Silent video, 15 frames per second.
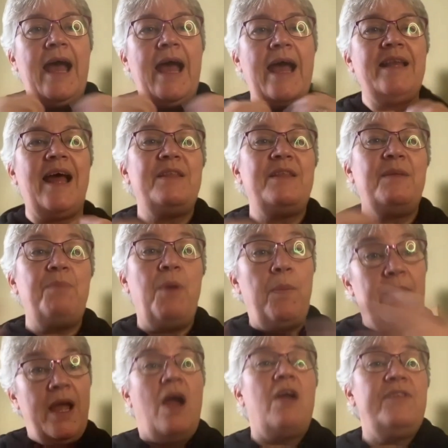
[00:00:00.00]
And they
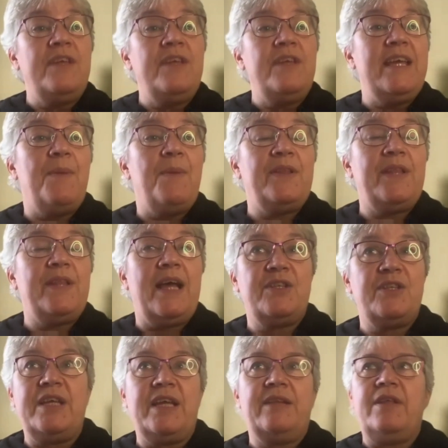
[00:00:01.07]
probably are thinking about that
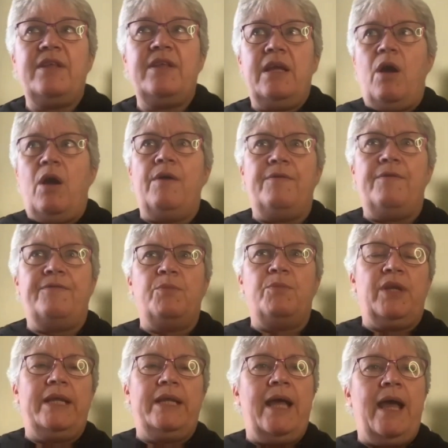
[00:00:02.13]
sort of thing and thinking of
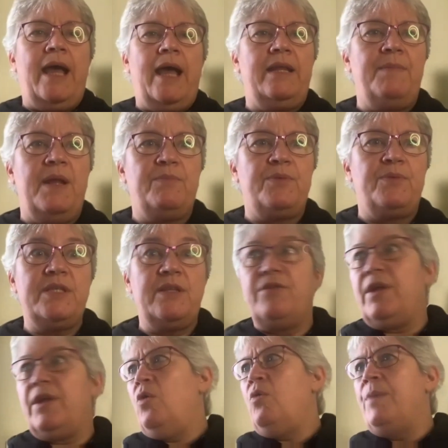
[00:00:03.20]
someone like that in a men's prison. They
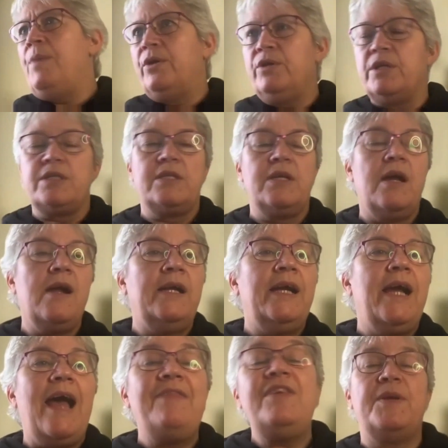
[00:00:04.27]
think, oh my goodness,
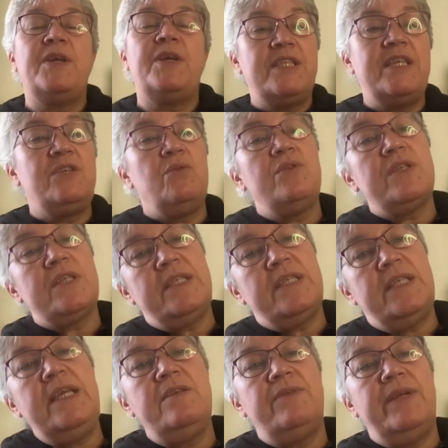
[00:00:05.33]
because they don't
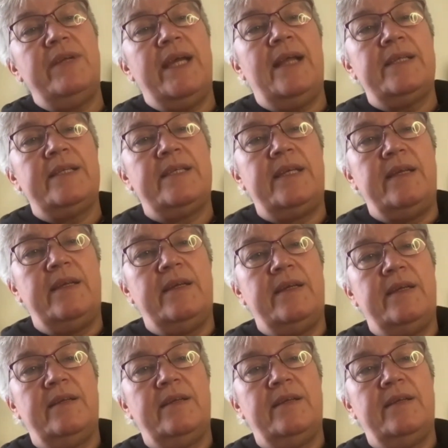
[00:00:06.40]
see the reality